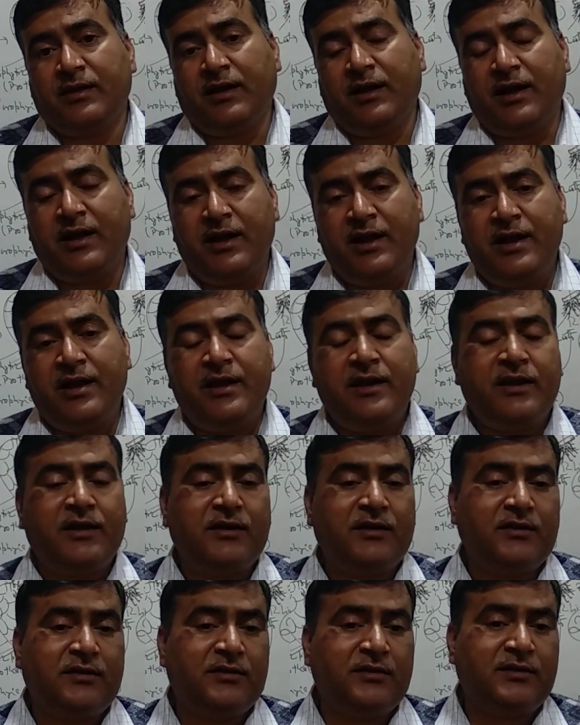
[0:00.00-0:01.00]
and
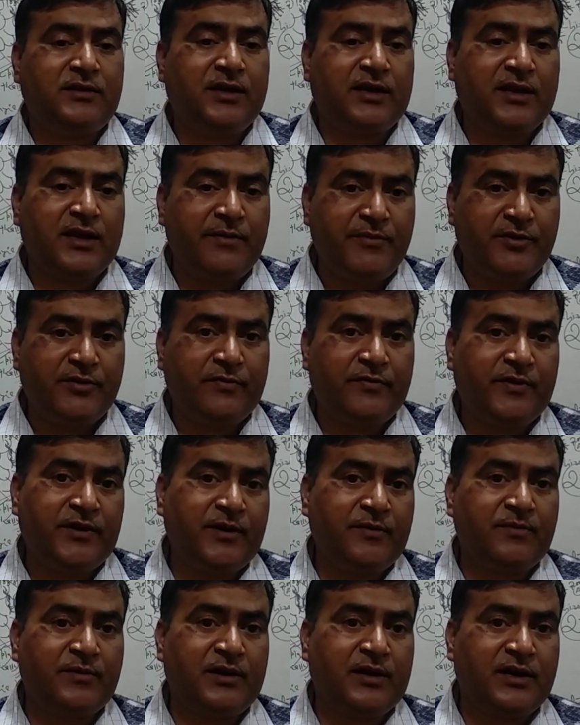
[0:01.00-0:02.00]
the
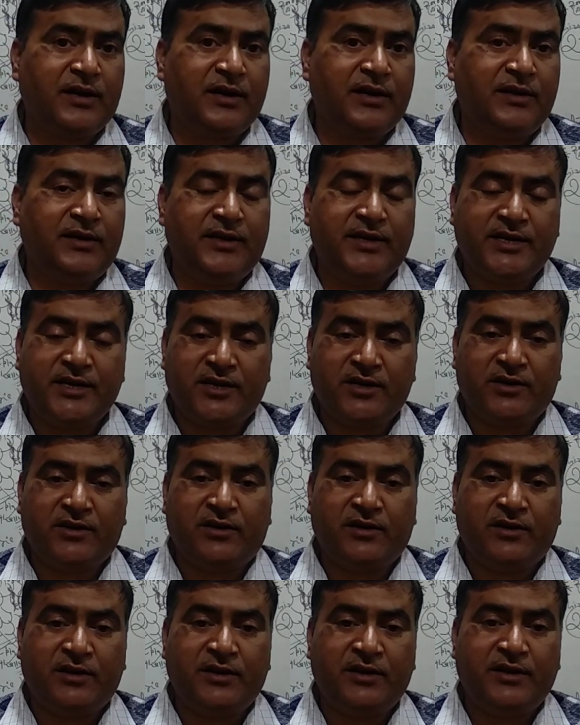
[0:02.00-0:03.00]
gametophytic plant later
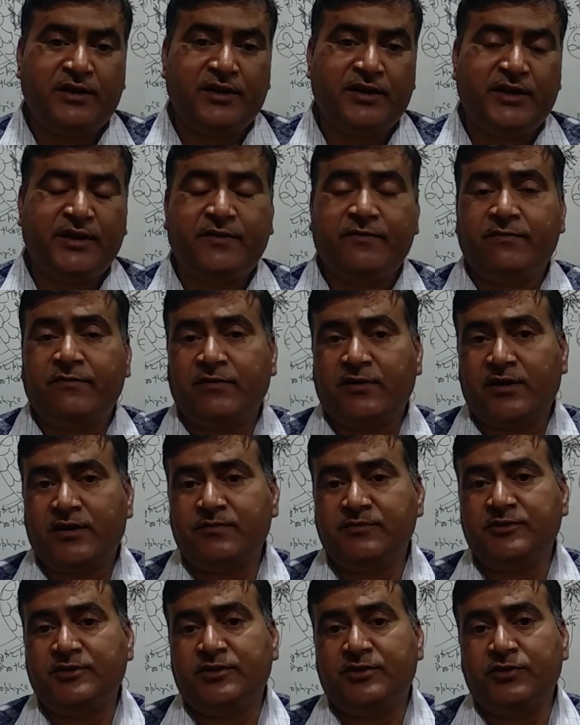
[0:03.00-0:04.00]
on it
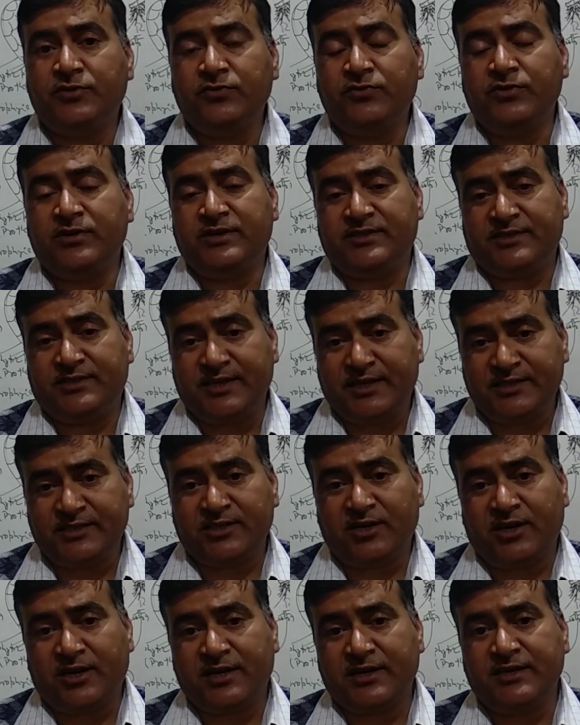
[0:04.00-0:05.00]
forms the two
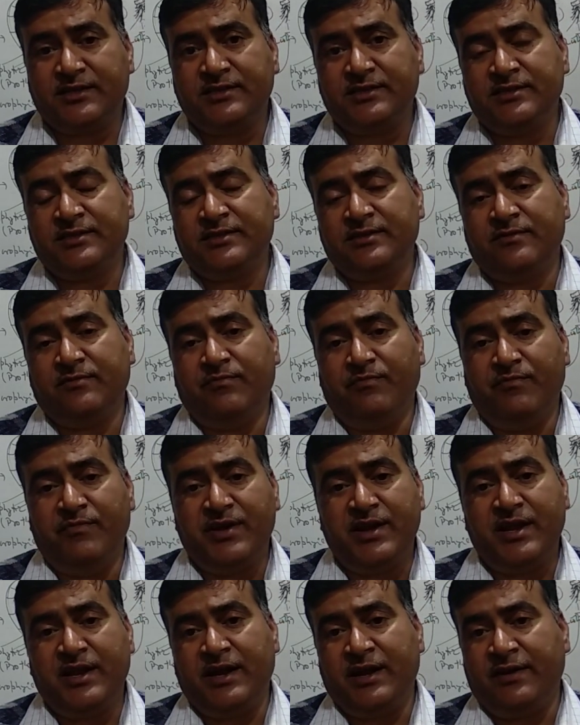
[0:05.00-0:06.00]
sex organs,
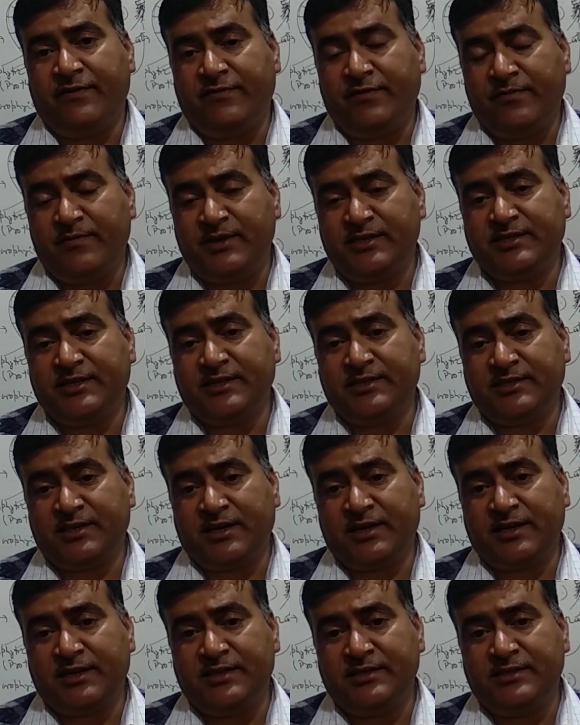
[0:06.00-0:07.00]
male and female sex
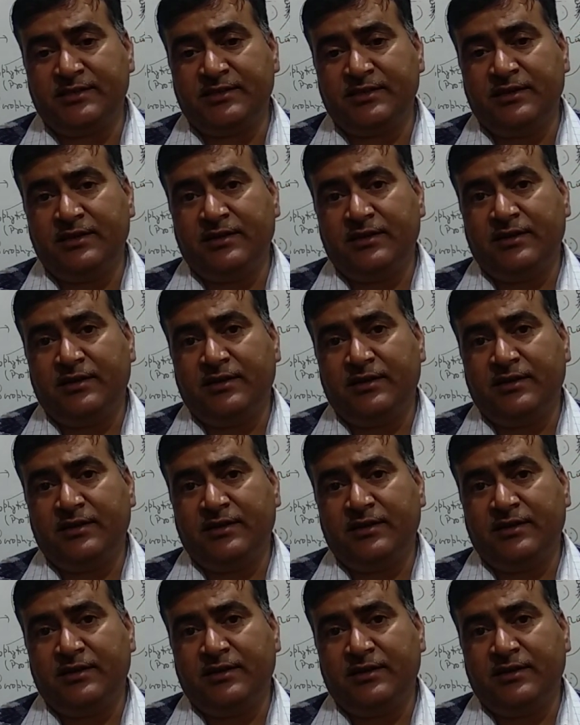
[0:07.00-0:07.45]
organs,